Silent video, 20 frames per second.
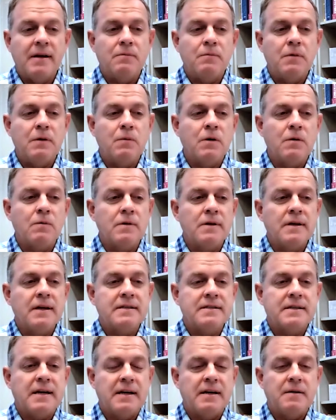and we weren't really
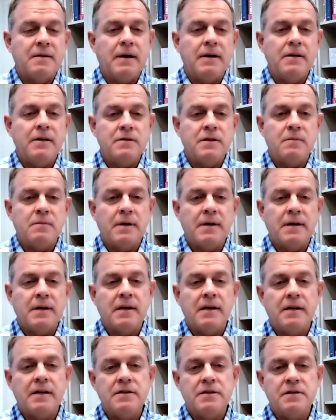excited about using
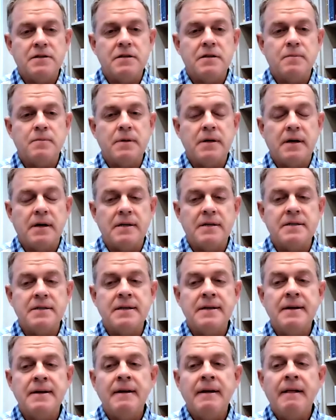medications, to be
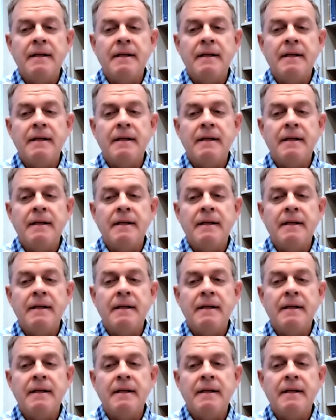honest.